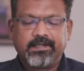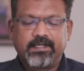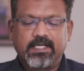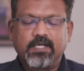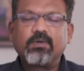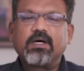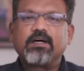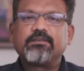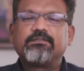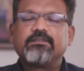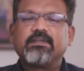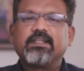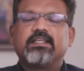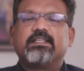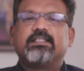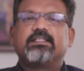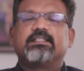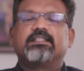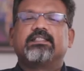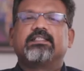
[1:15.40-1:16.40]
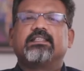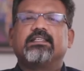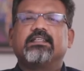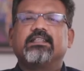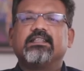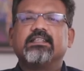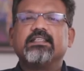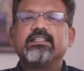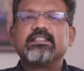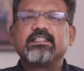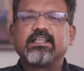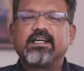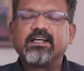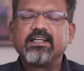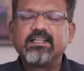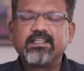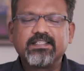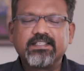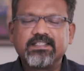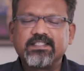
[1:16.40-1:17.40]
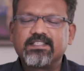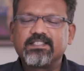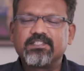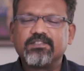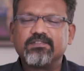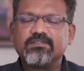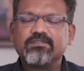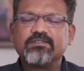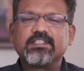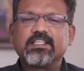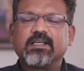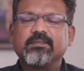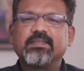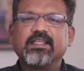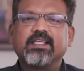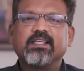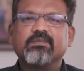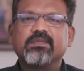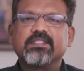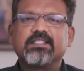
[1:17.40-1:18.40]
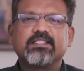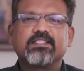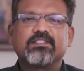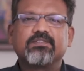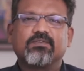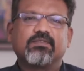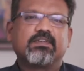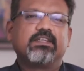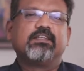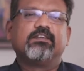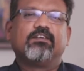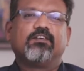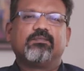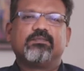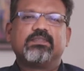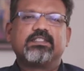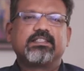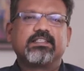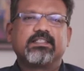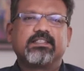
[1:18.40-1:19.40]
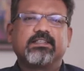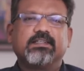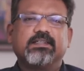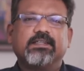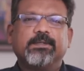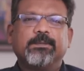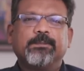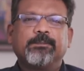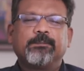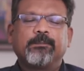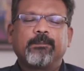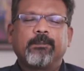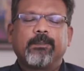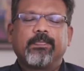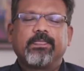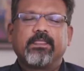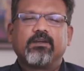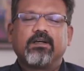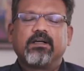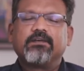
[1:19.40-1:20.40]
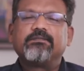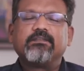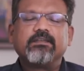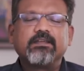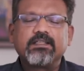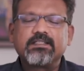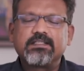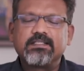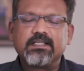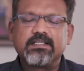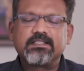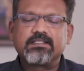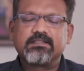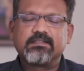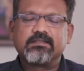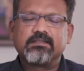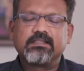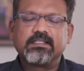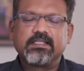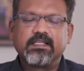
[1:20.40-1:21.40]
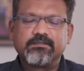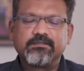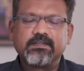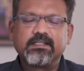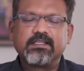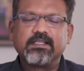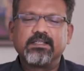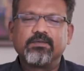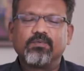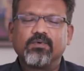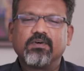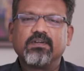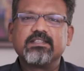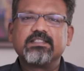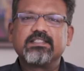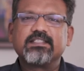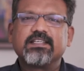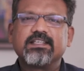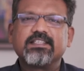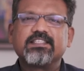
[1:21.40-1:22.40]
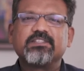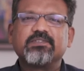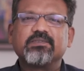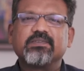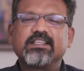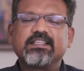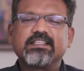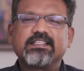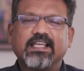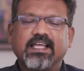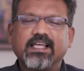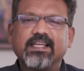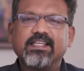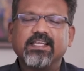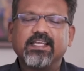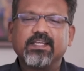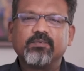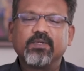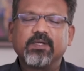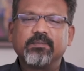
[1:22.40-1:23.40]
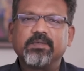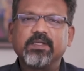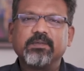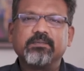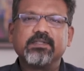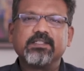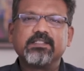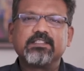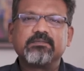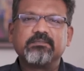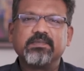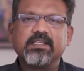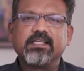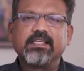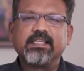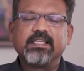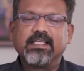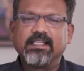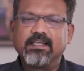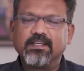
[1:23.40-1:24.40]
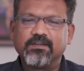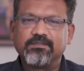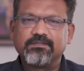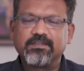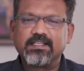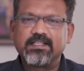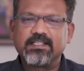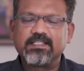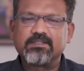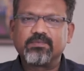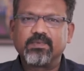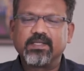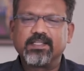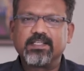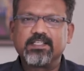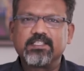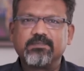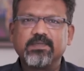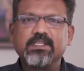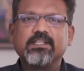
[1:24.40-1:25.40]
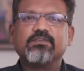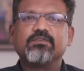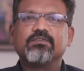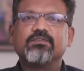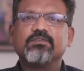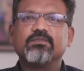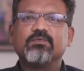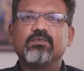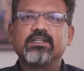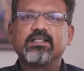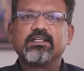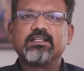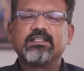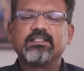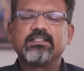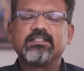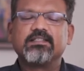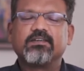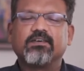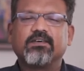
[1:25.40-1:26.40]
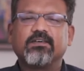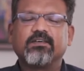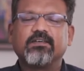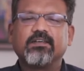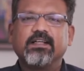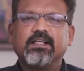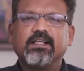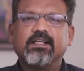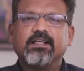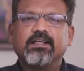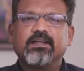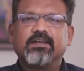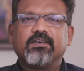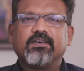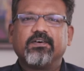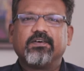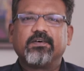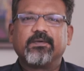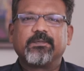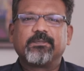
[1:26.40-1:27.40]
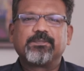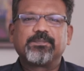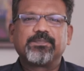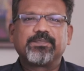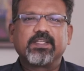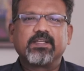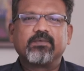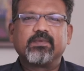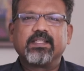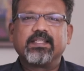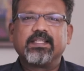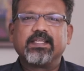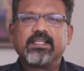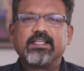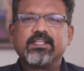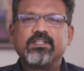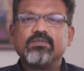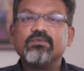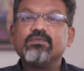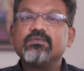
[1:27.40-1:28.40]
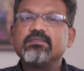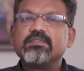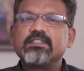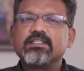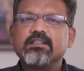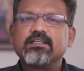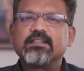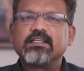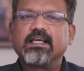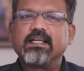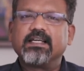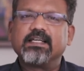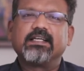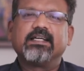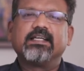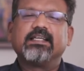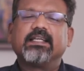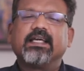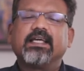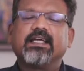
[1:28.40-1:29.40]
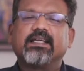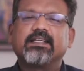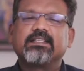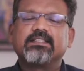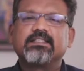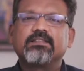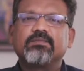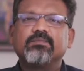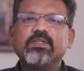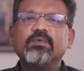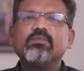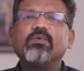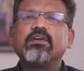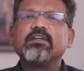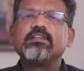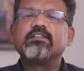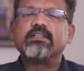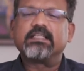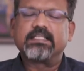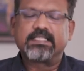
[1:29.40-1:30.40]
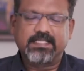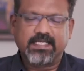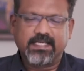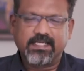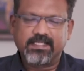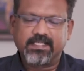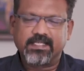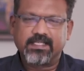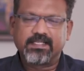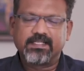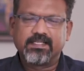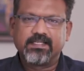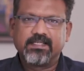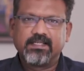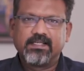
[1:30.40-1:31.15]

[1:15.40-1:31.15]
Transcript: Now our flesh desires to do something which is totally opposite. You know, our flesh definitely wants us to retaliate when people speak ill of us, when they speak rude words, or when they do certain unkind acts. We want to retaliate.